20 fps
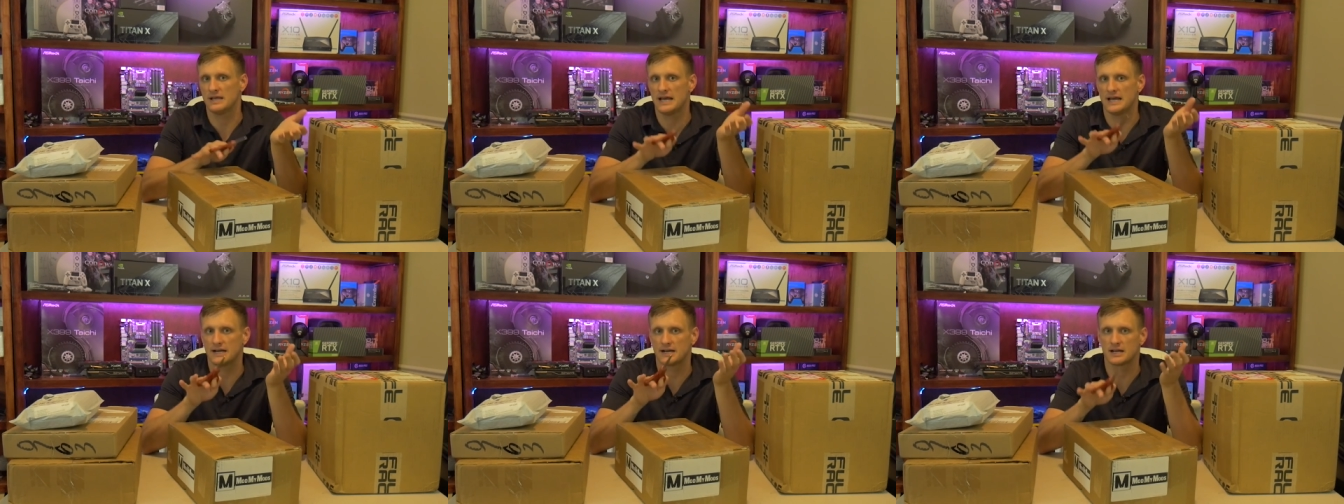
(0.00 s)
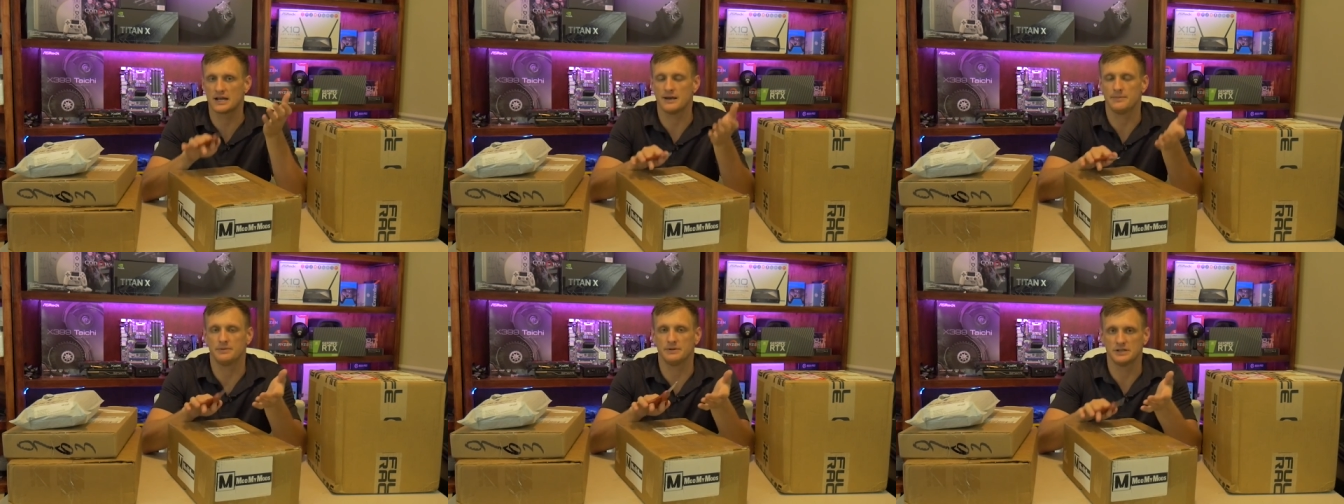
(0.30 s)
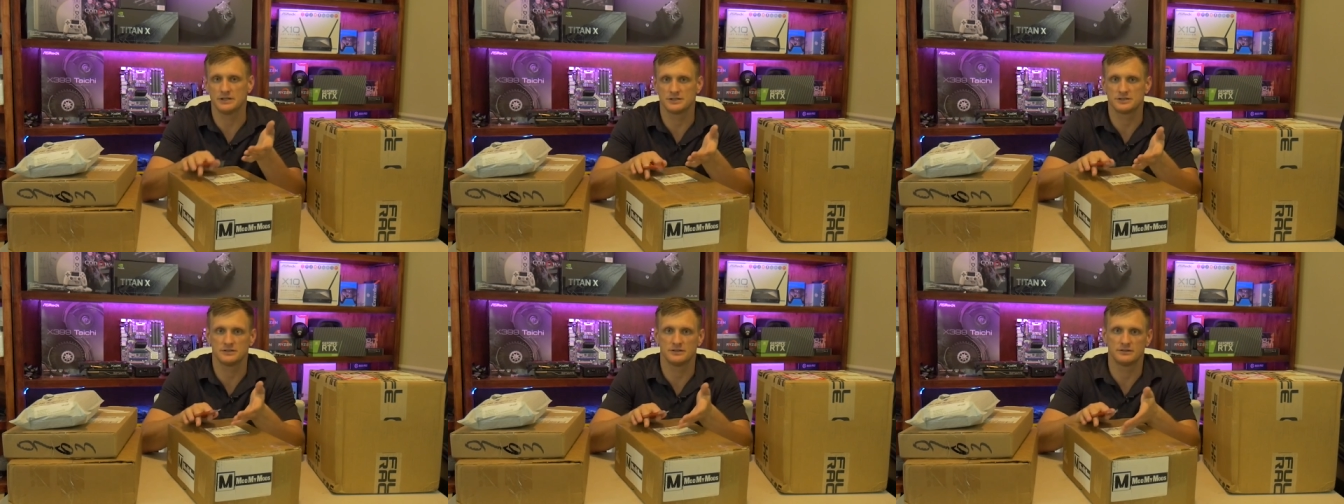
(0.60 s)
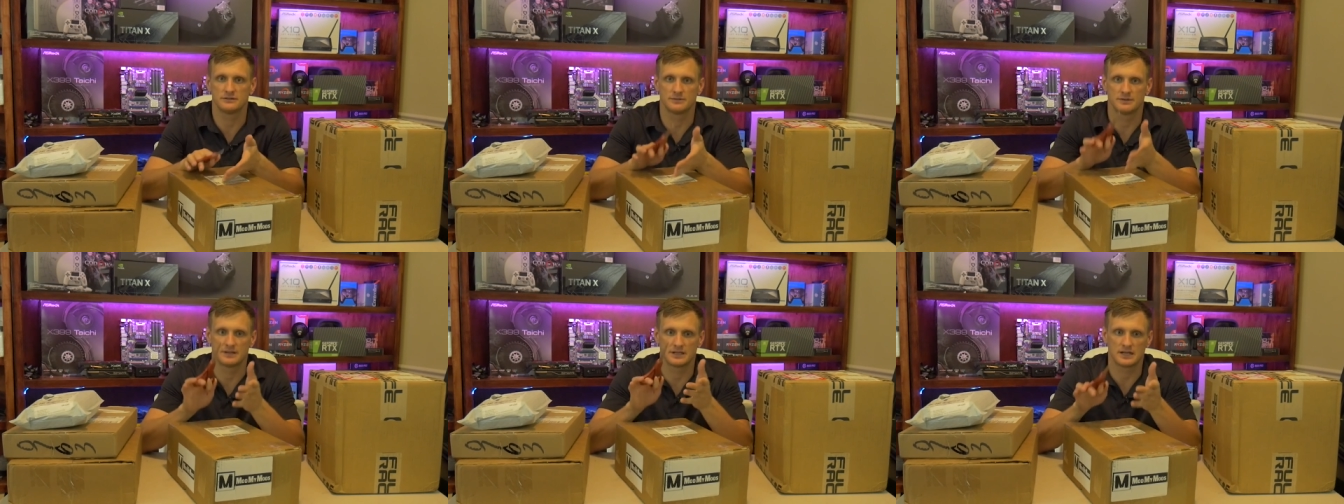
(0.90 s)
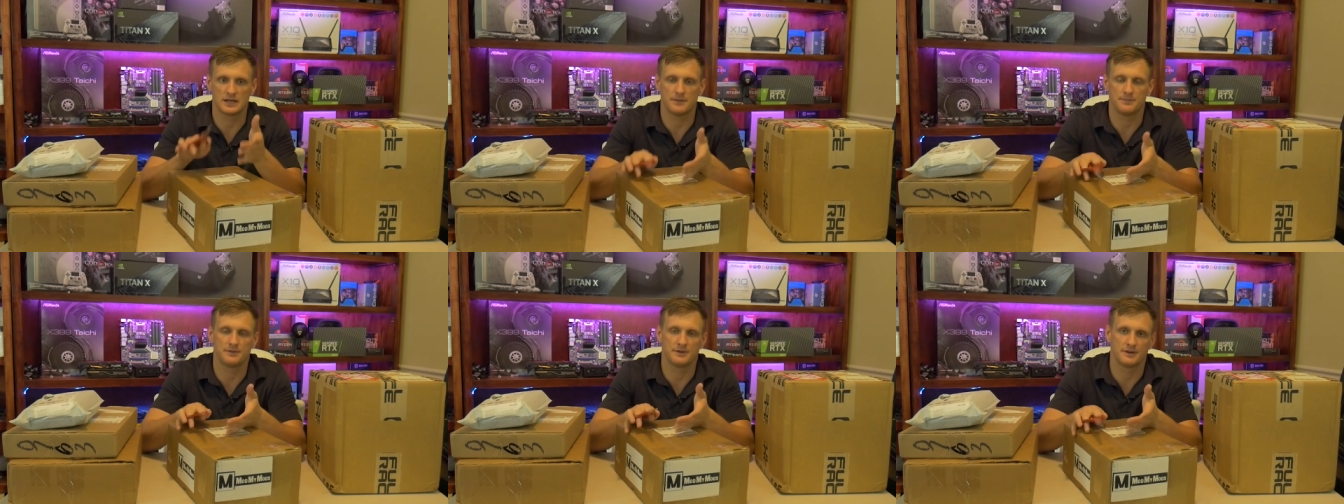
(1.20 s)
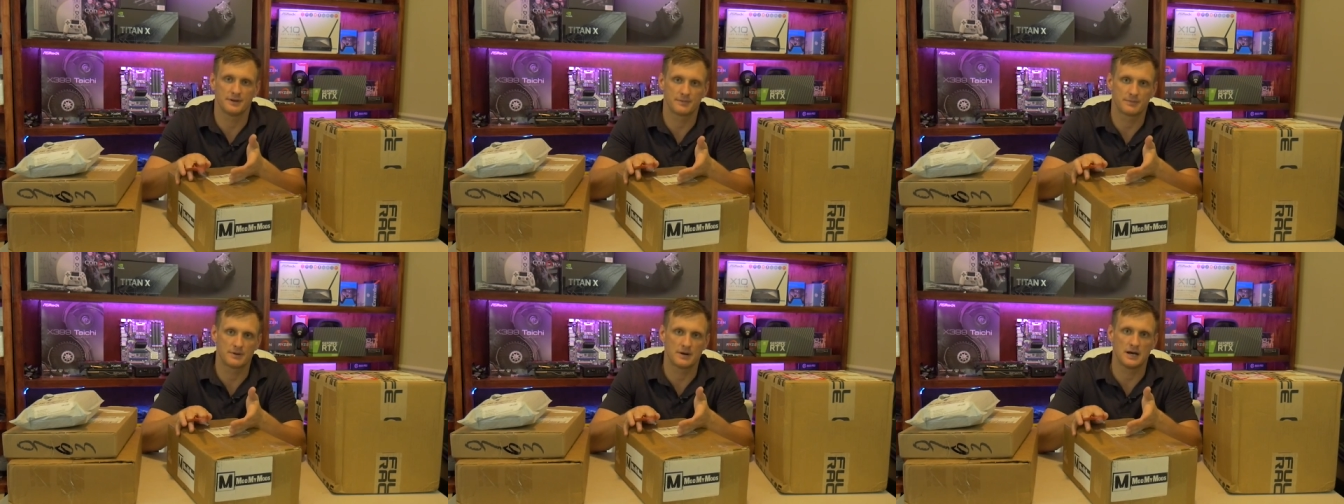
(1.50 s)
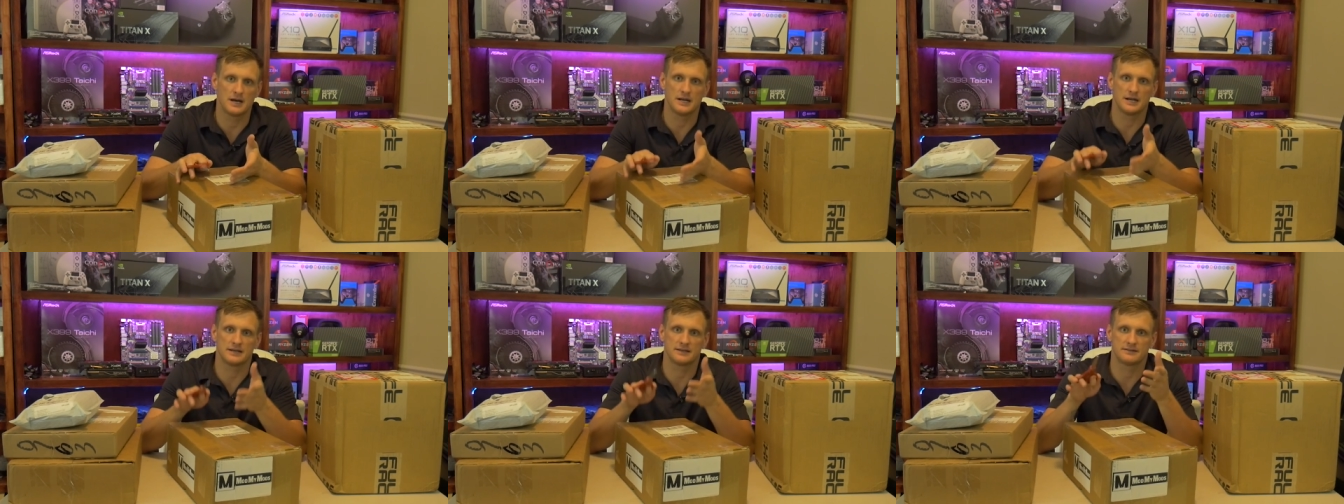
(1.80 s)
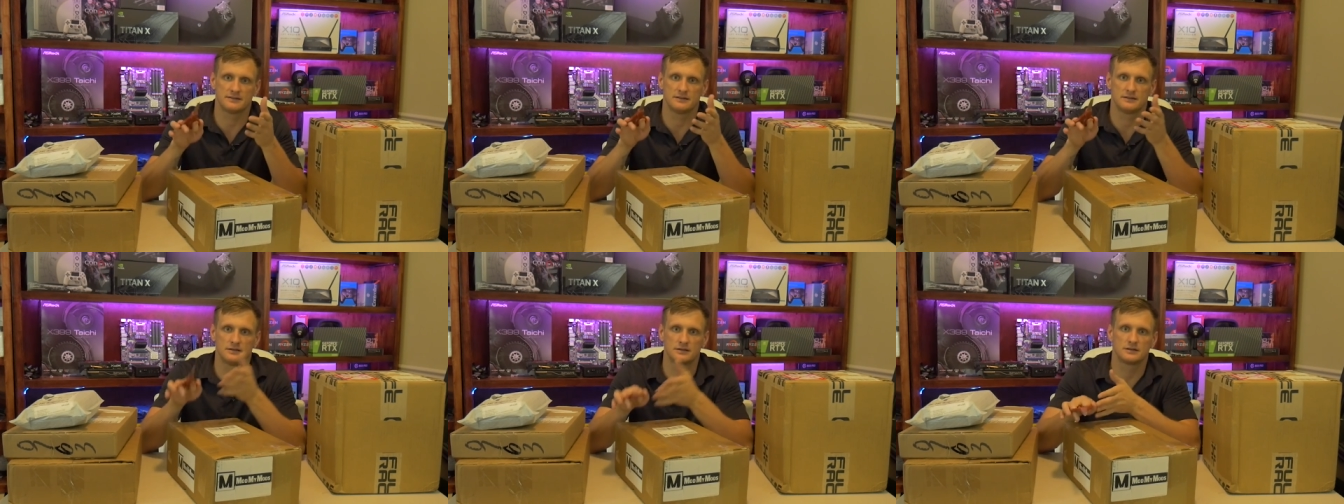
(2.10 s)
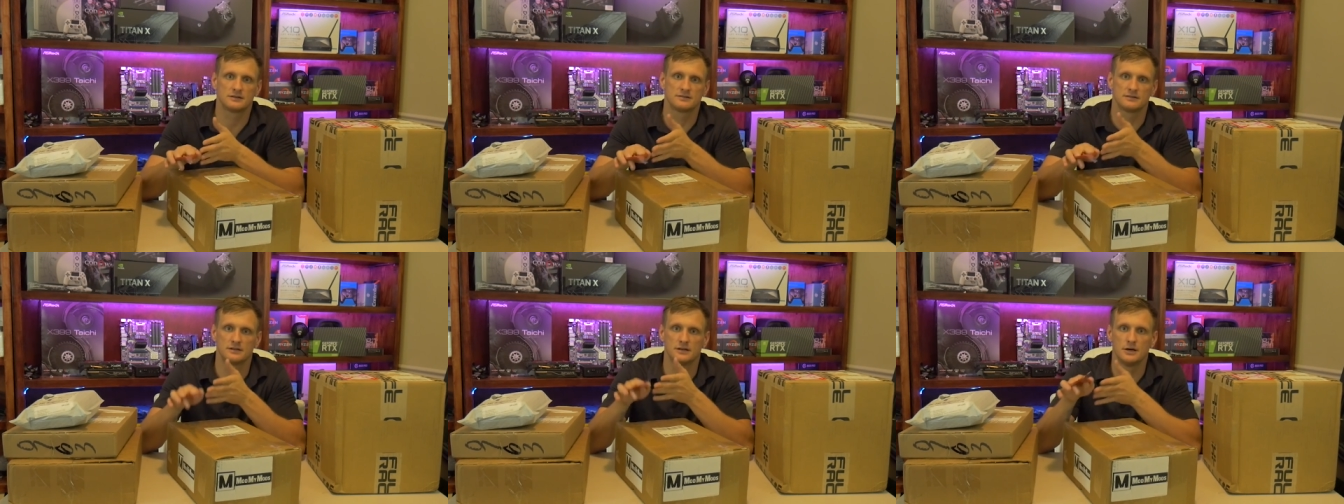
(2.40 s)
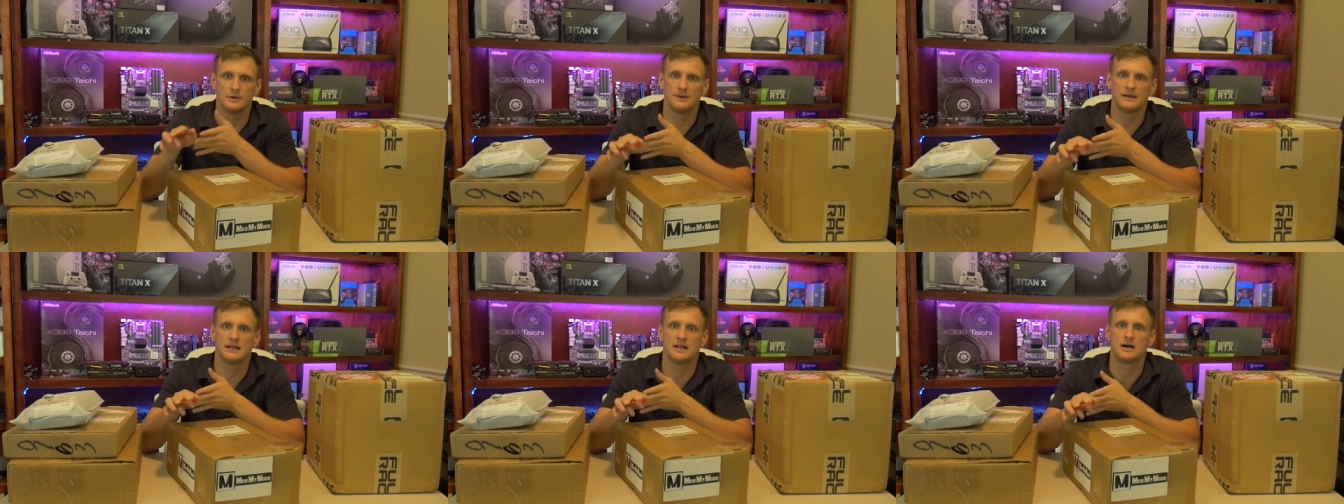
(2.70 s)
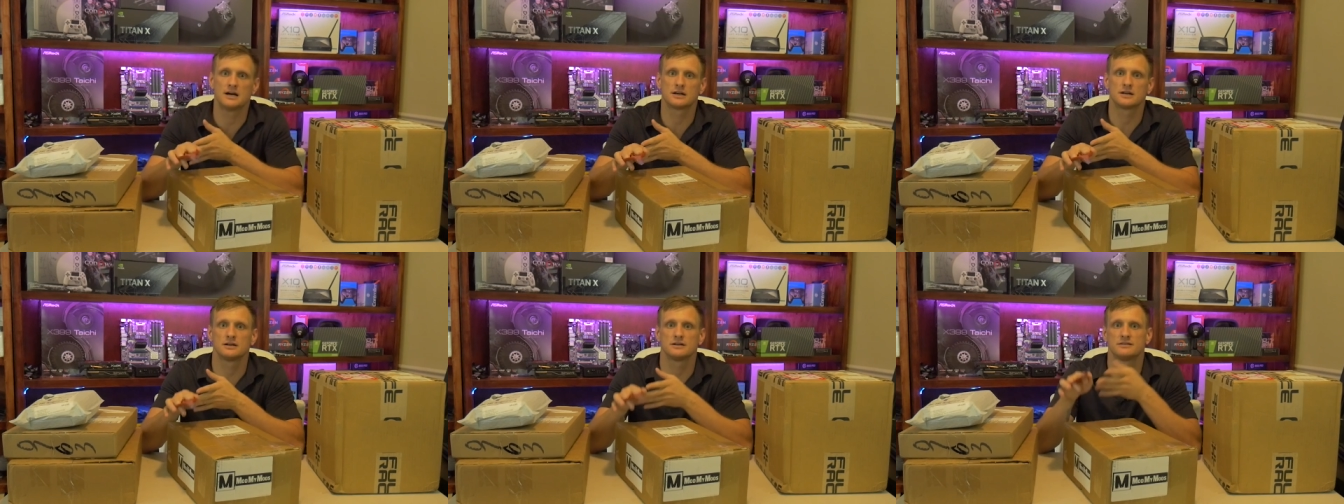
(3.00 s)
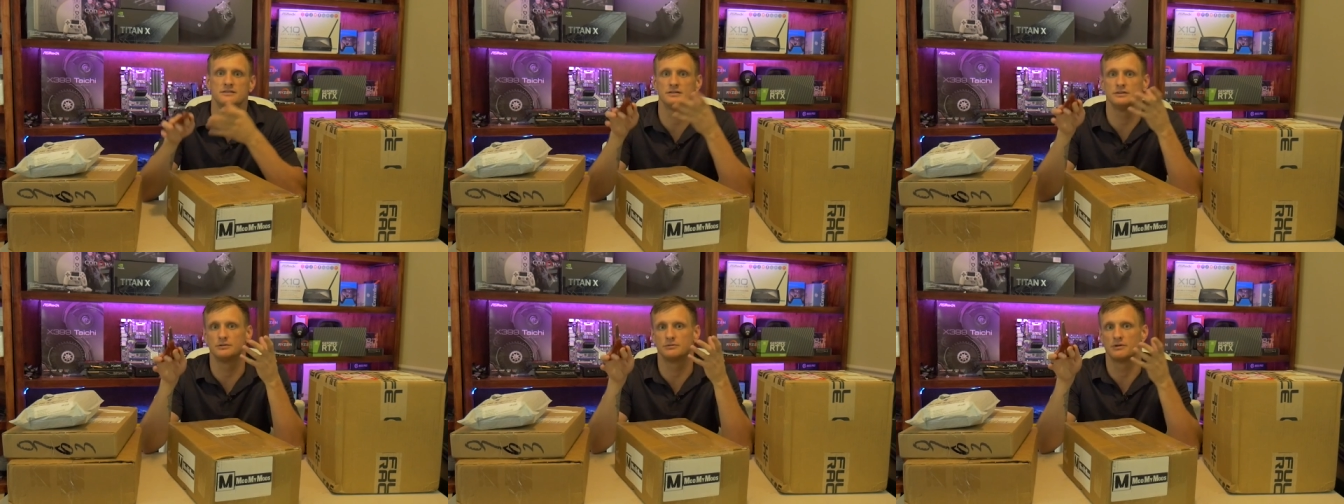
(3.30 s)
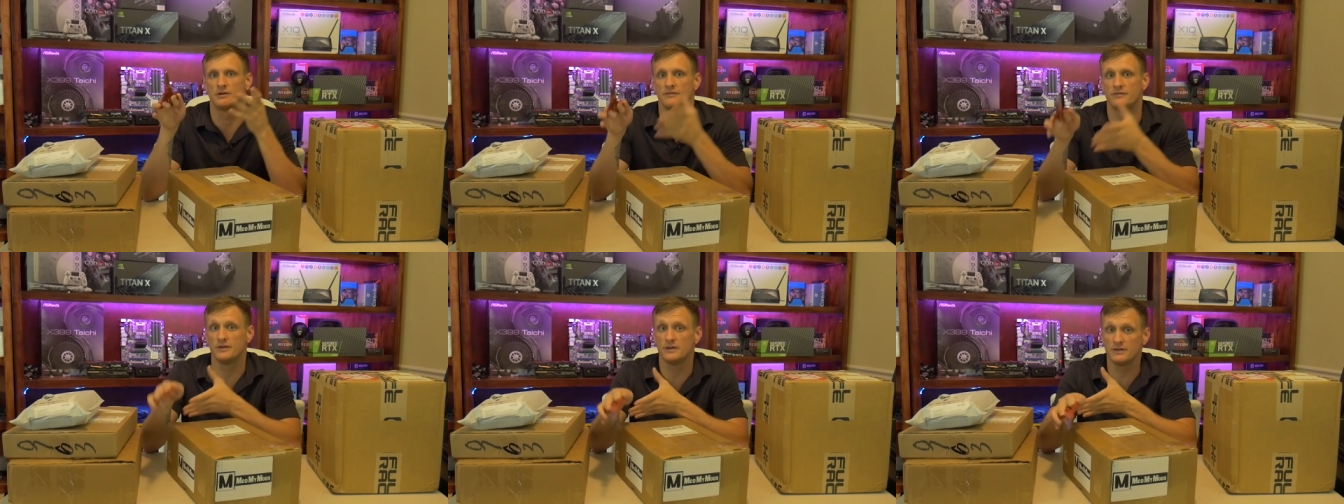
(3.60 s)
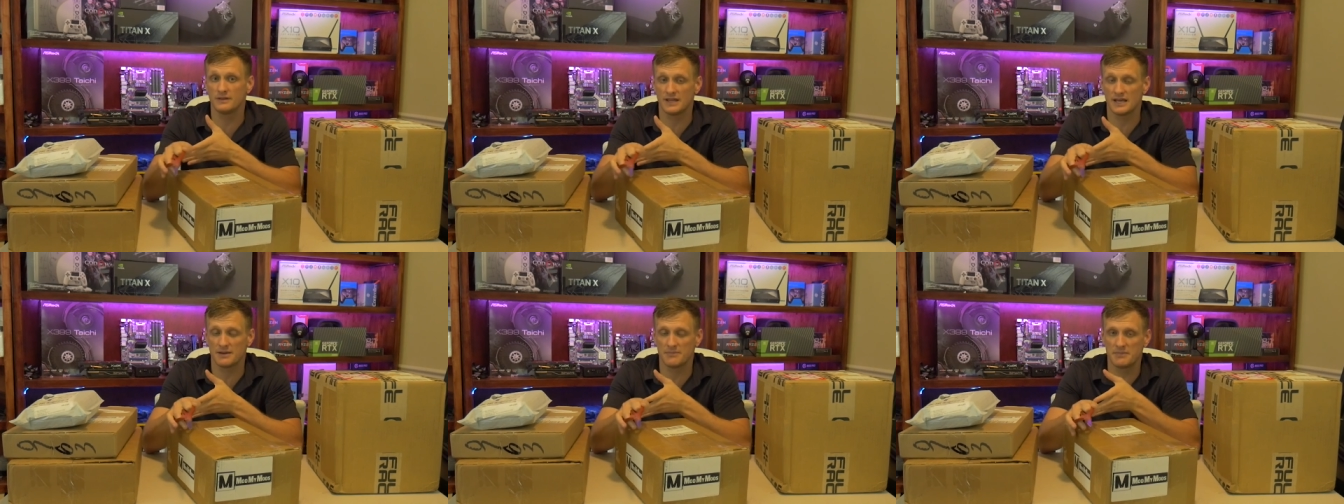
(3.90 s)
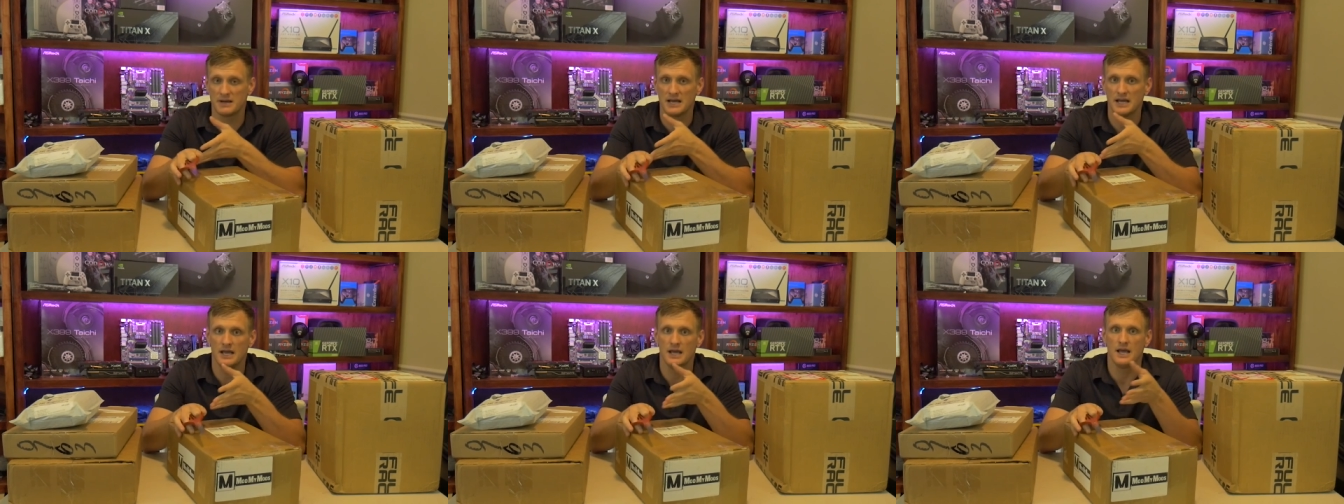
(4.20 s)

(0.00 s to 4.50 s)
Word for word: had a couple issues with a couple of the products that took us a little bit longer to review them.